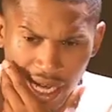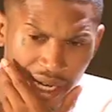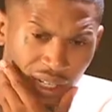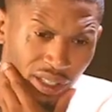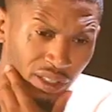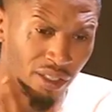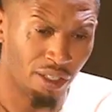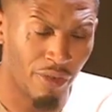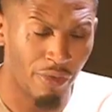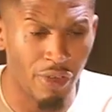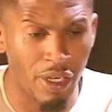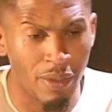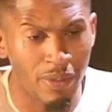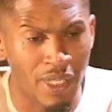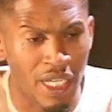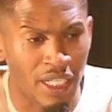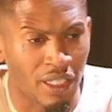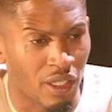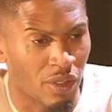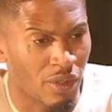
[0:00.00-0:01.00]
On the flip
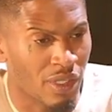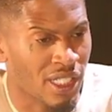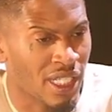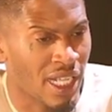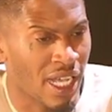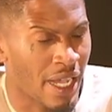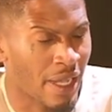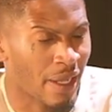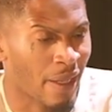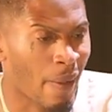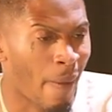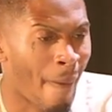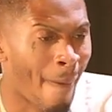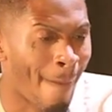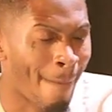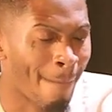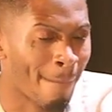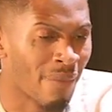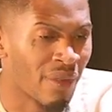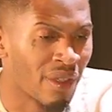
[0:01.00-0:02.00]
side, though, it's like
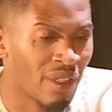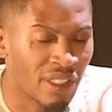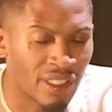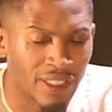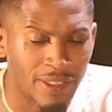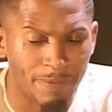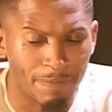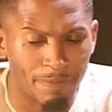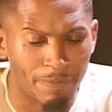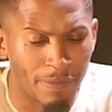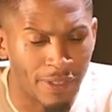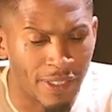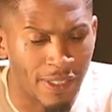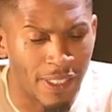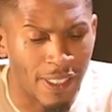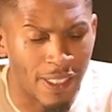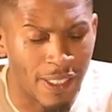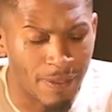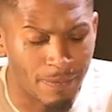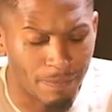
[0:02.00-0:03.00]

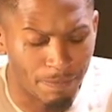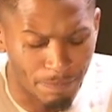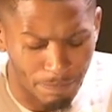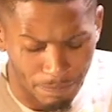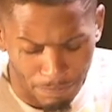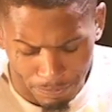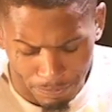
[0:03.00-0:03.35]
um,